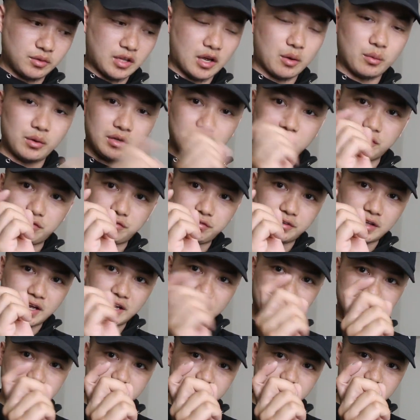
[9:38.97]
That way the fly
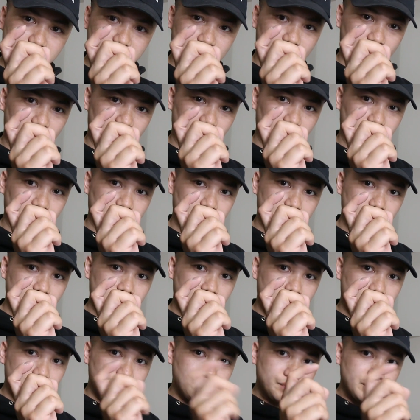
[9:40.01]
is just darting
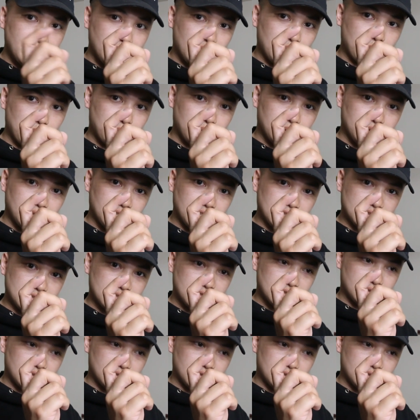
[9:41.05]
in place,